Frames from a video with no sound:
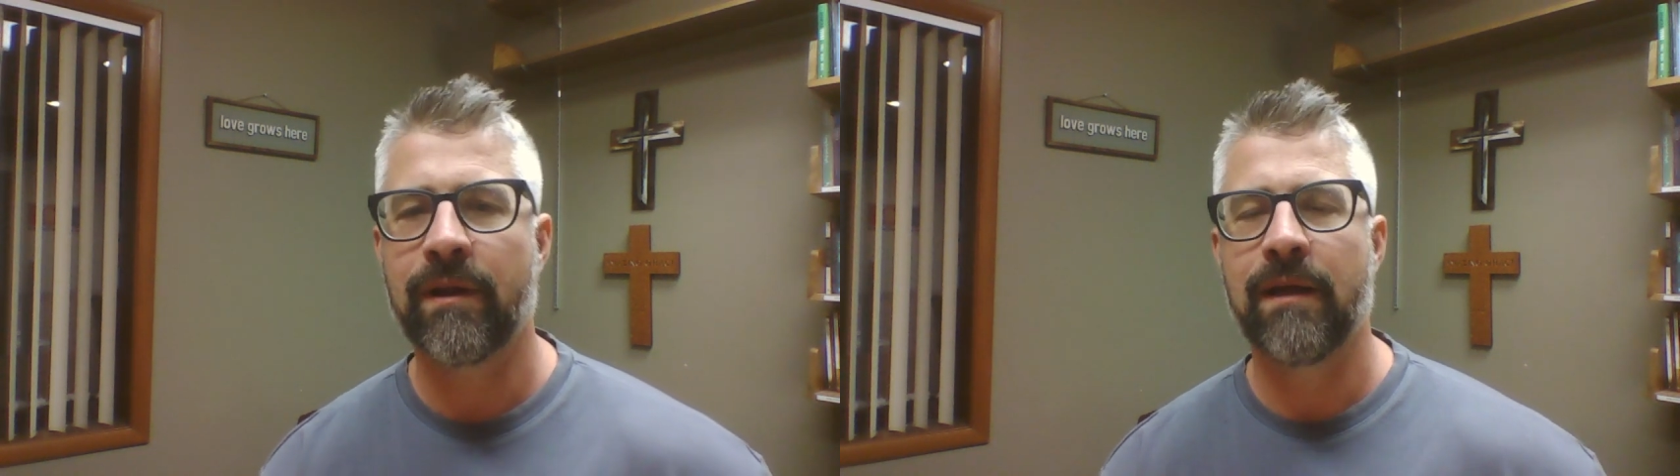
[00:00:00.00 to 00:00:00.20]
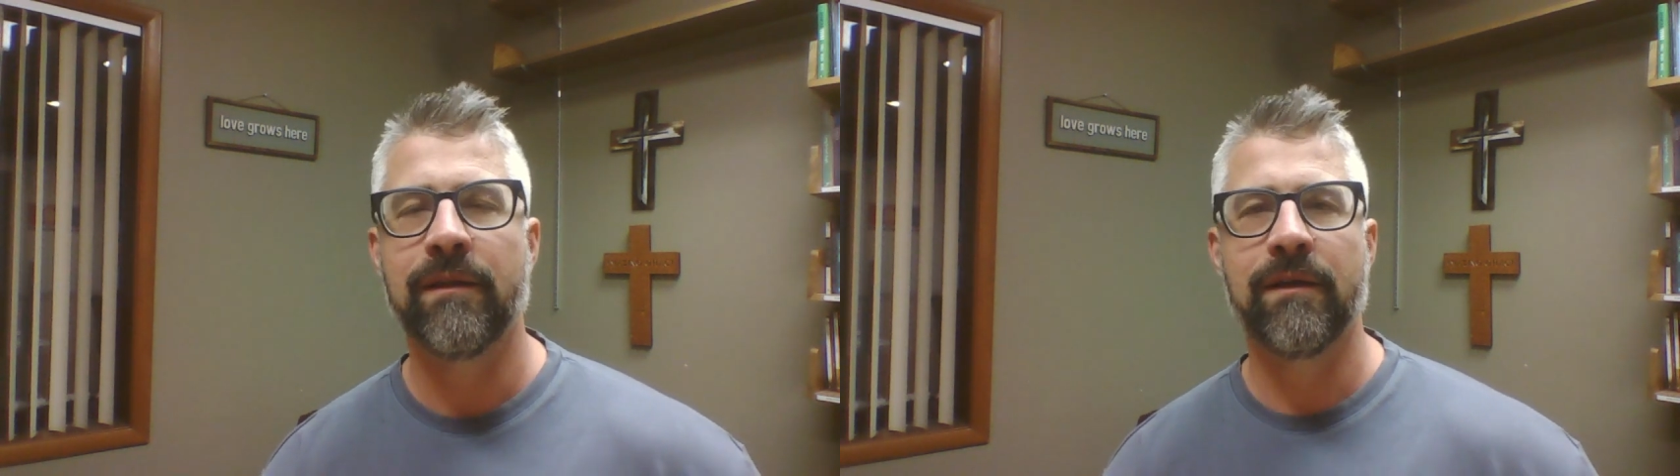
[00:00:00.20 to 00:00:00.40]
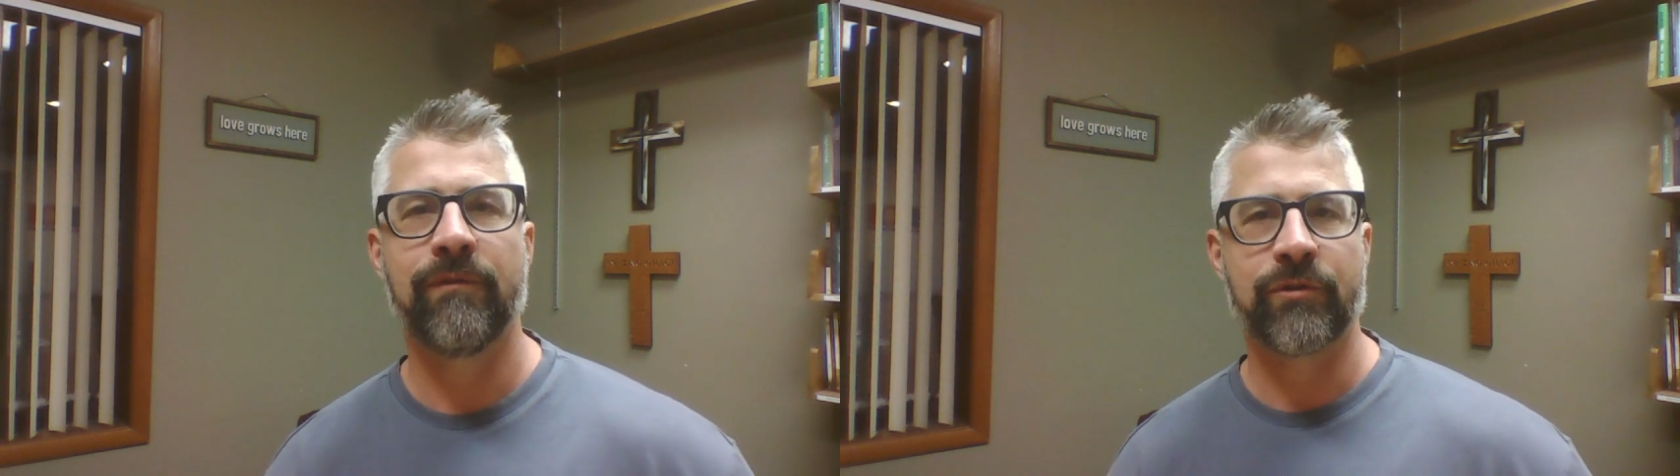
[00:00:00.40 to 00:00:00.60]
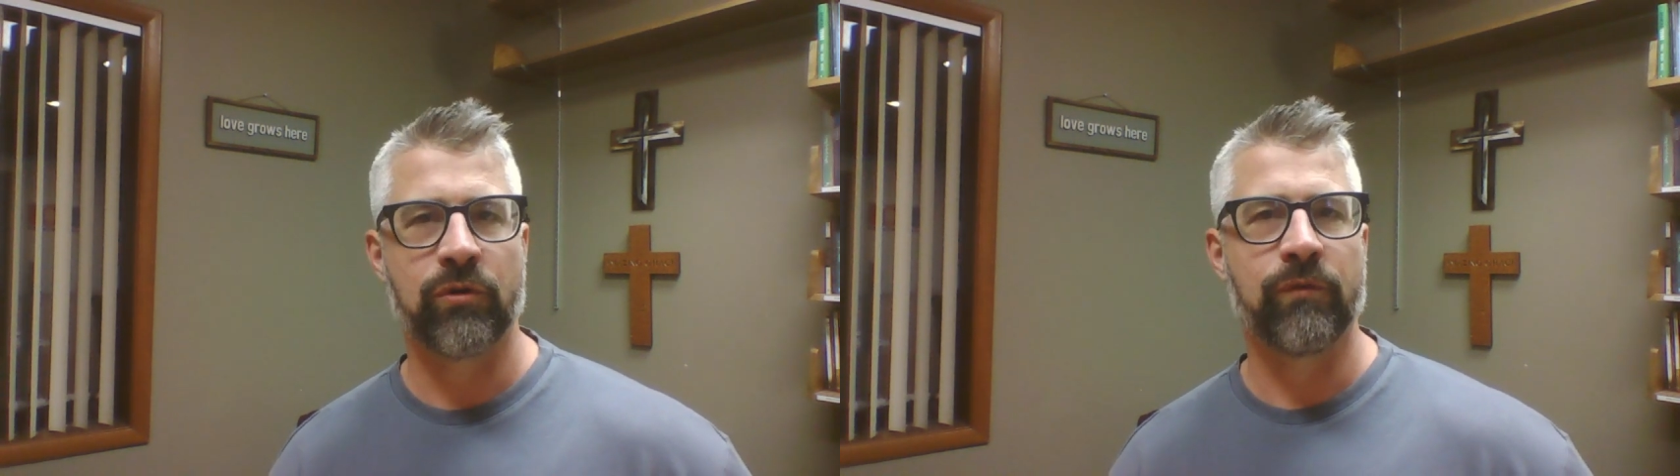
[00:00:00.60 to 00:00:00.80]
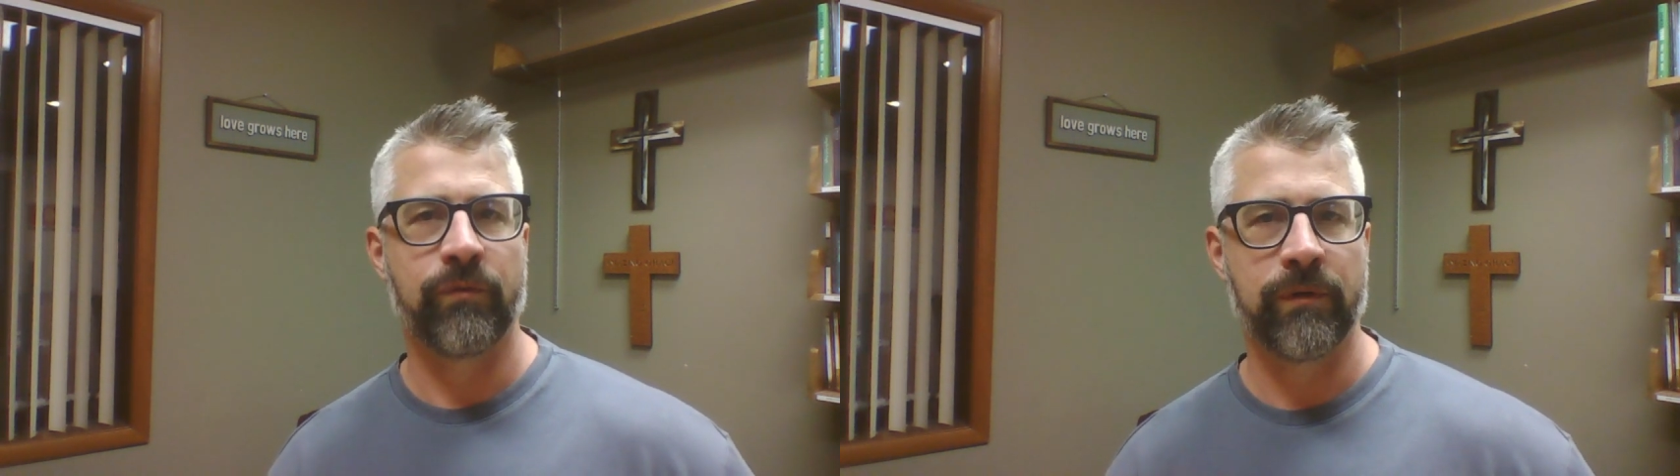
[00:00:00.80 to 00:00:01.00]
I live a
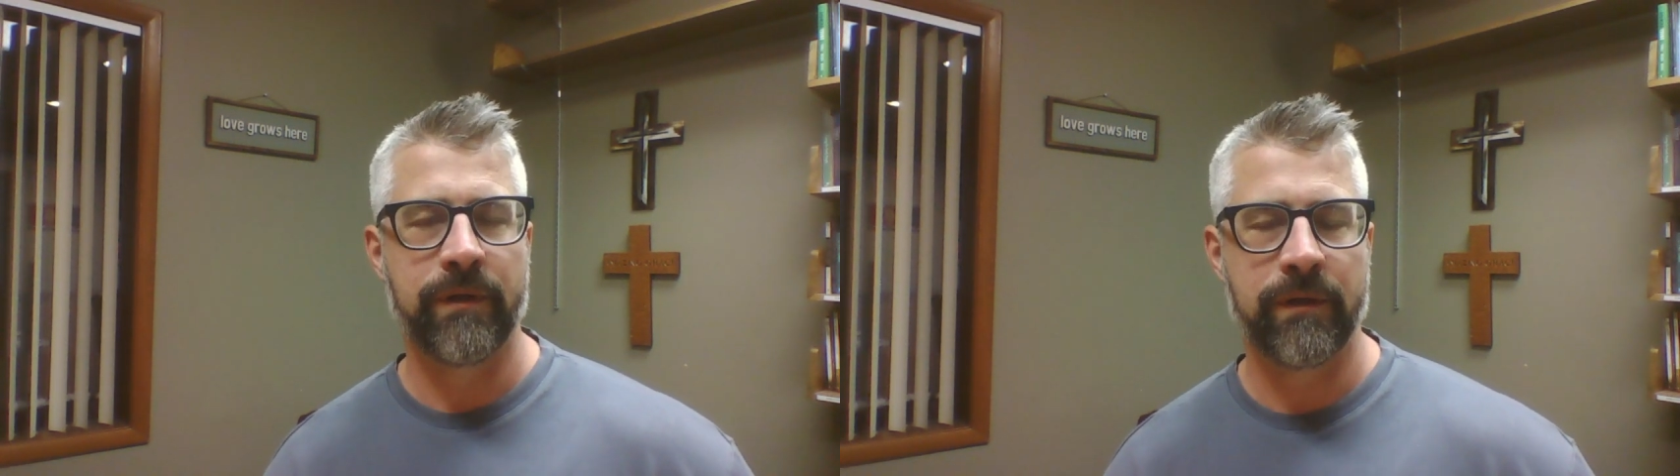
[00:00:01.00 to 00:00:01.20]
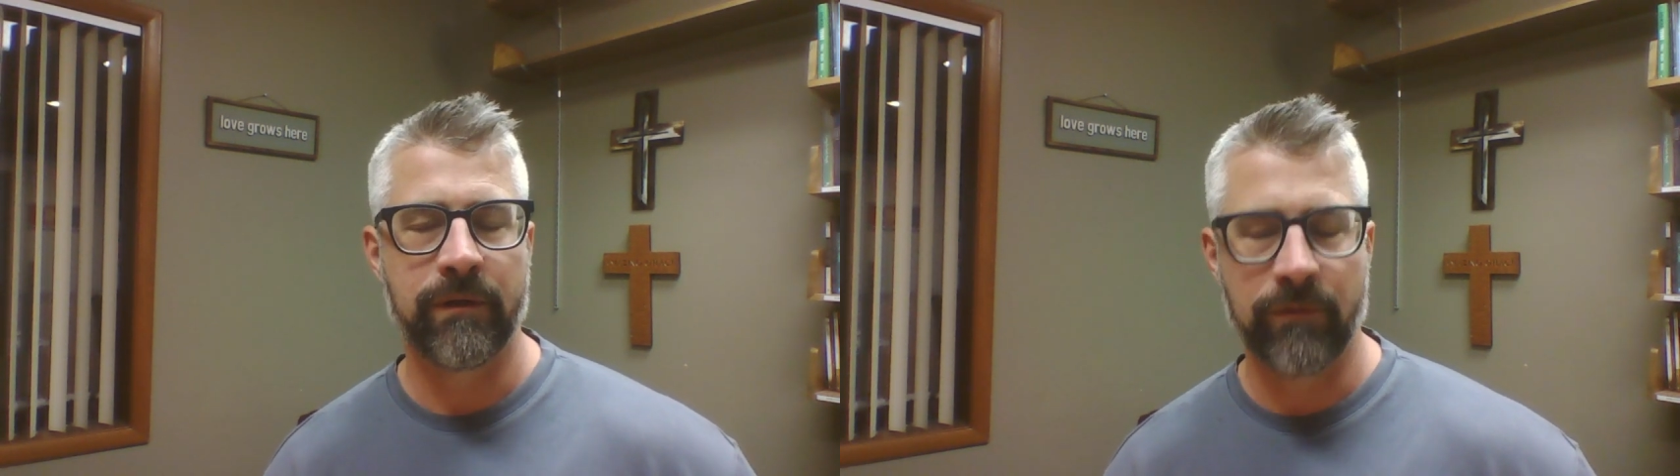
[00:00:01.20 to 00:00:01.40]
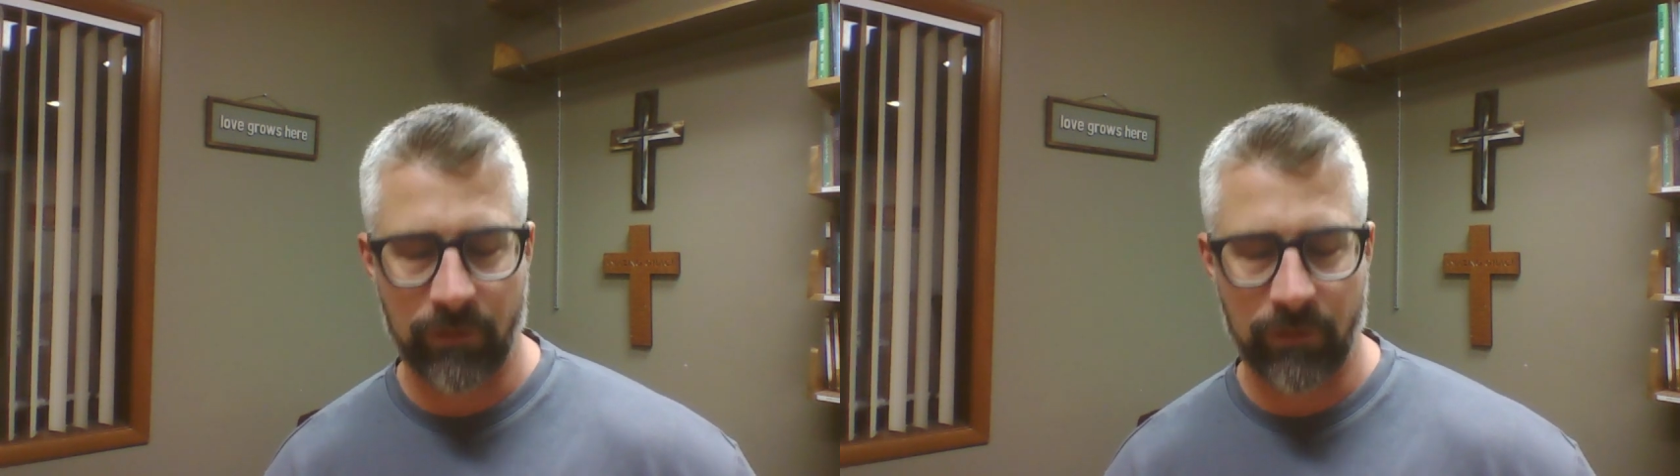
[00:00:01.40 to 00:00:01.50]
truly